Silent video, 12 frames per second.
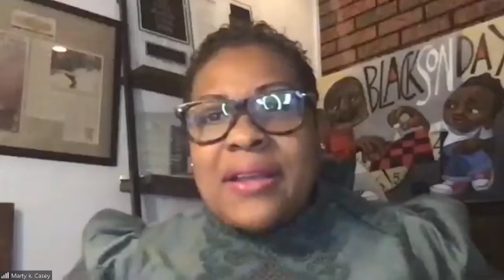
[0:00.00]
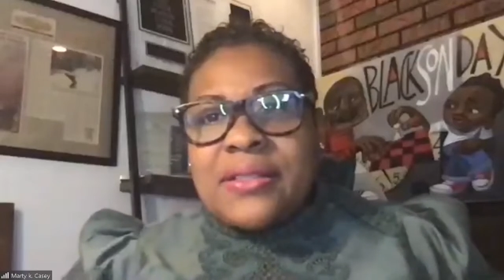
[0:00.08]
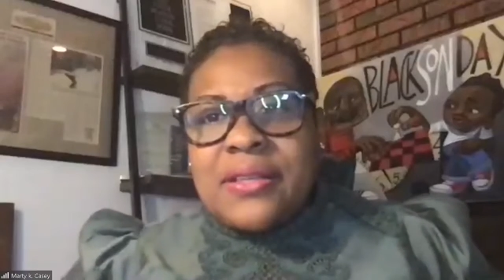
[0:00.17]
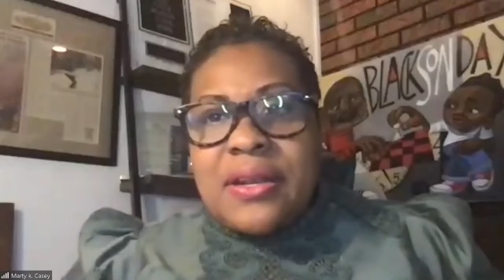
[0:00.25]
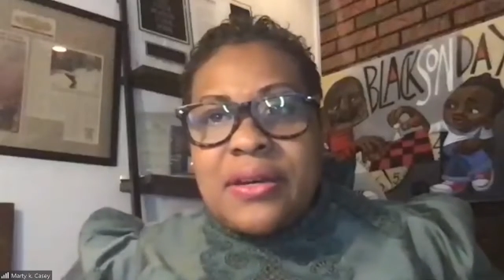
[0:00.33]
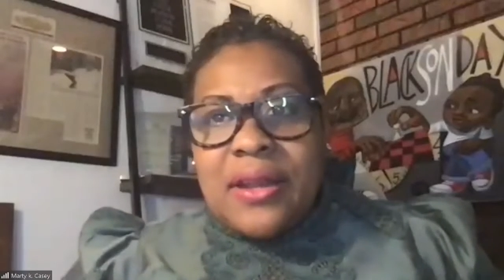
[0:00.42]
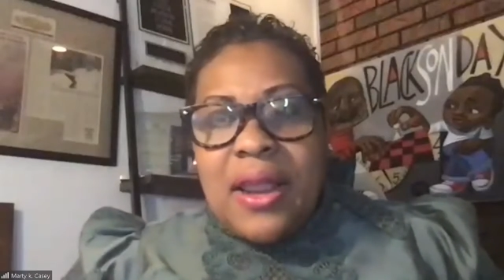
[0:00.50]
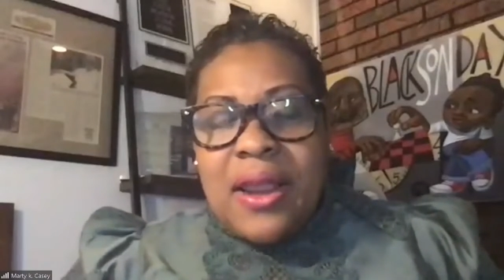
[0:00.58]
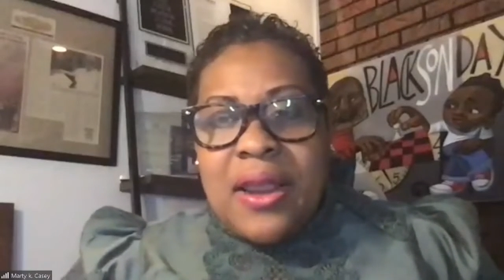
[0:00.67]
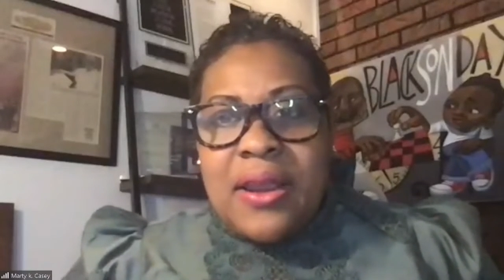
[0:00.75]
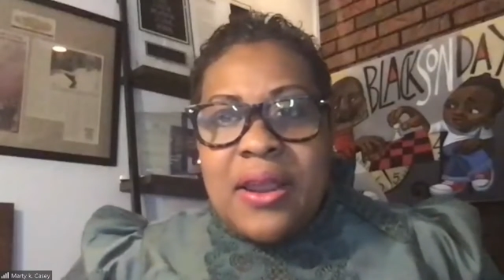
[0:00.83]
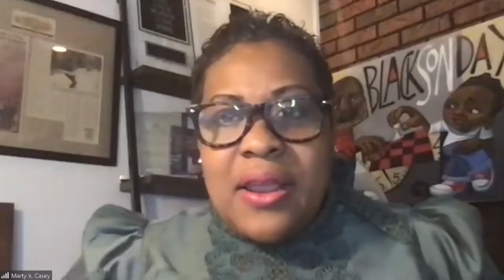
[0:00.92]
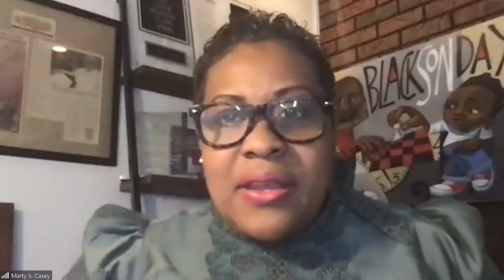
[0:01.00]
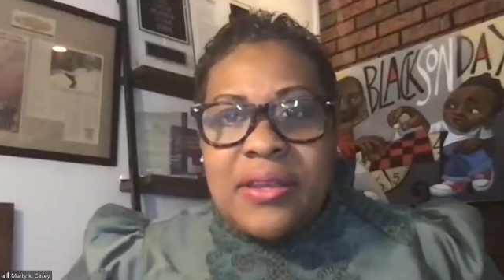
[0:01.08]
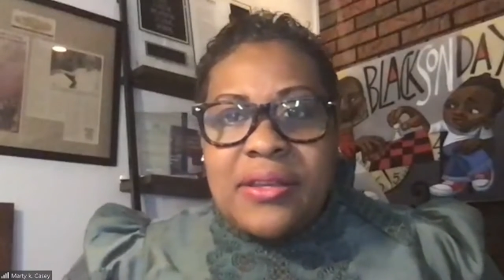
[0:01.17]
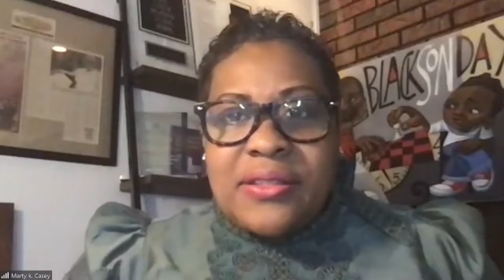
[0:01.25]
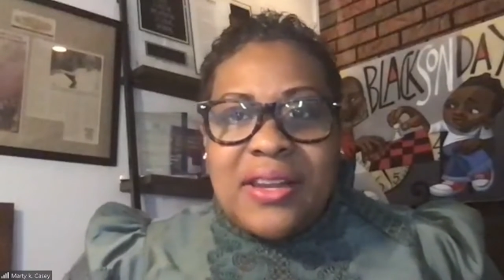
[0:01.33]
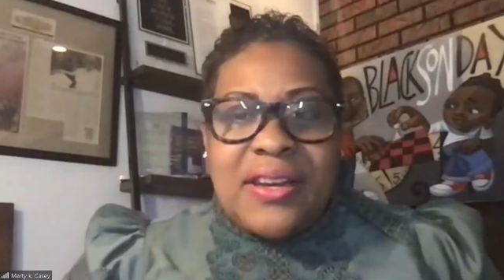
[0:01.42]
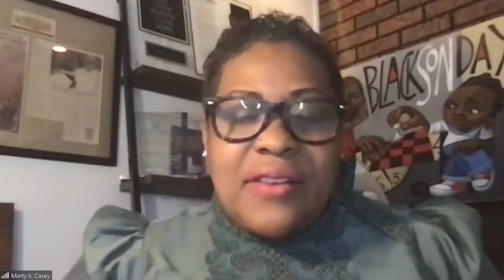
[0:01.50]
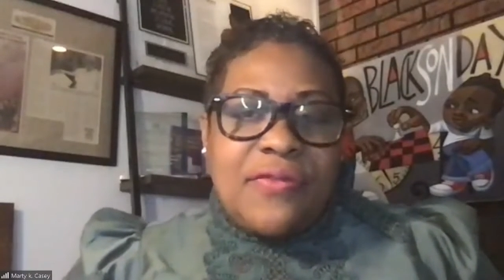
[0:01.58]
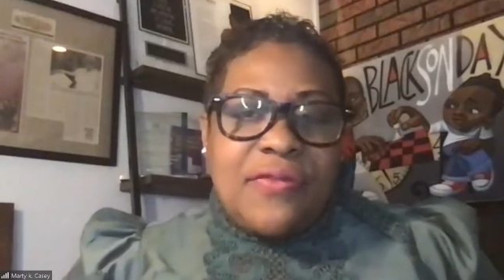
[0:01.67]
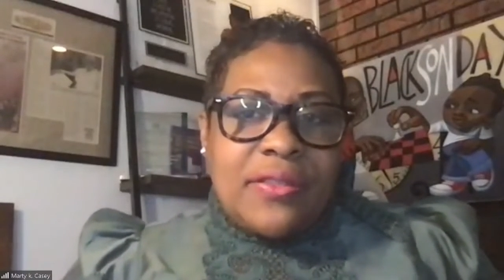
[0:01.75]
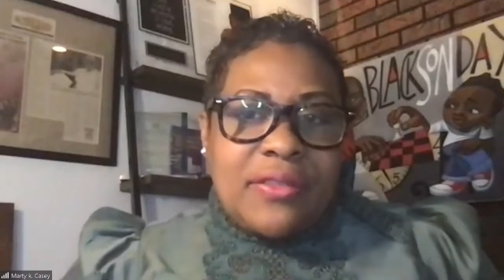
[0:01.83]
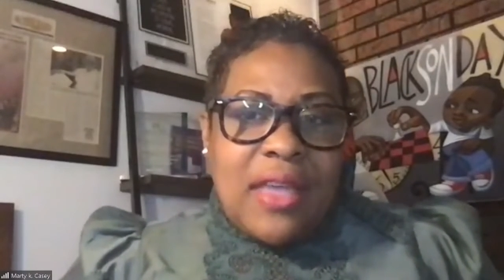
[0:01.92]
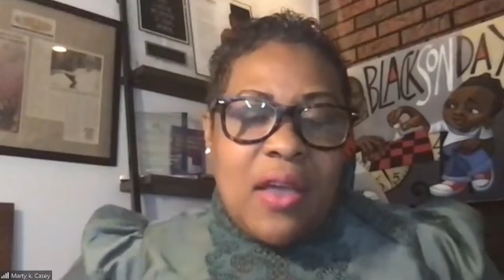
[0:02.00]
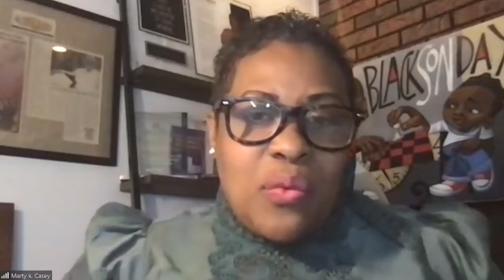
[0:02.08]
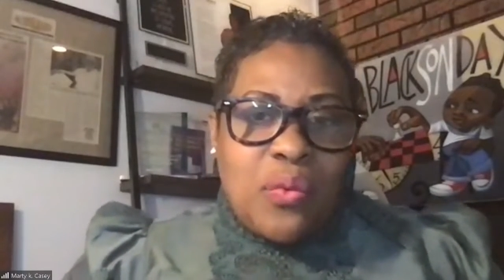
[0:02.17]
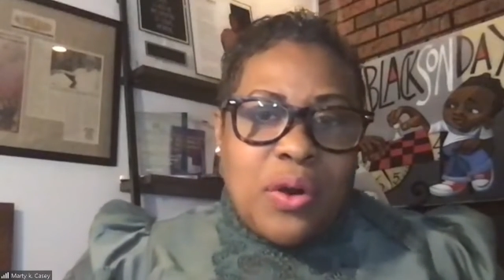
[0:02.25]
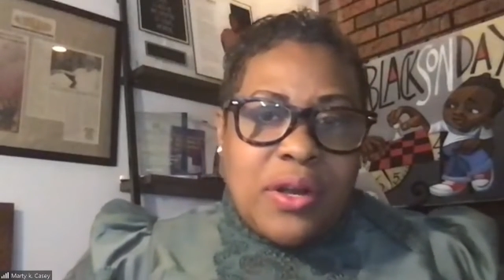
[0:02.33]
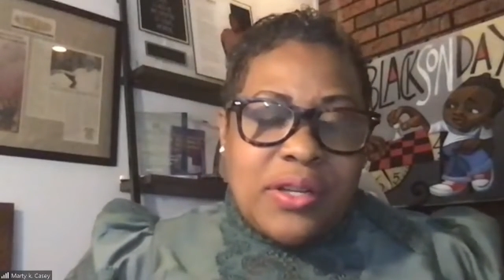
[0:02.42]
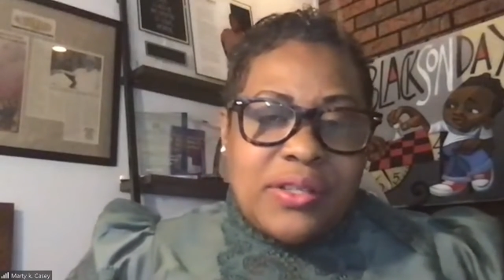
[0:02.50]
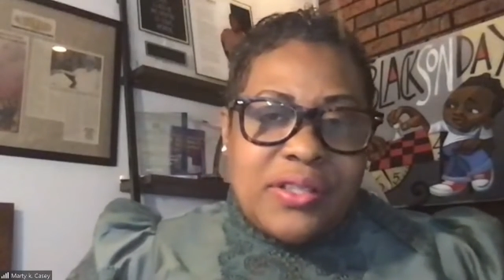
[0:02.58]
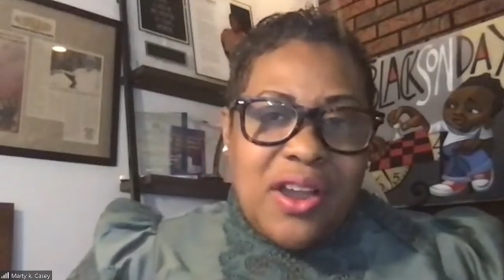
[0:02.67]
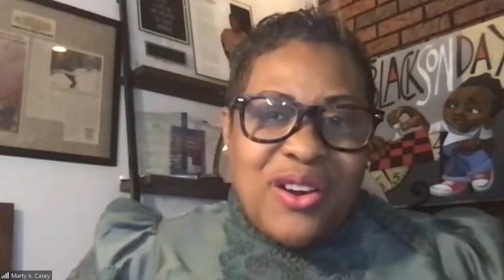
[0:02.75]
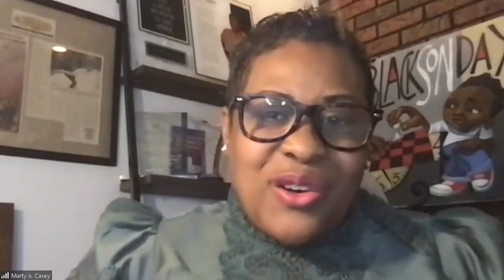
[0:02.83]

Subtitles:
Sunday is an event that was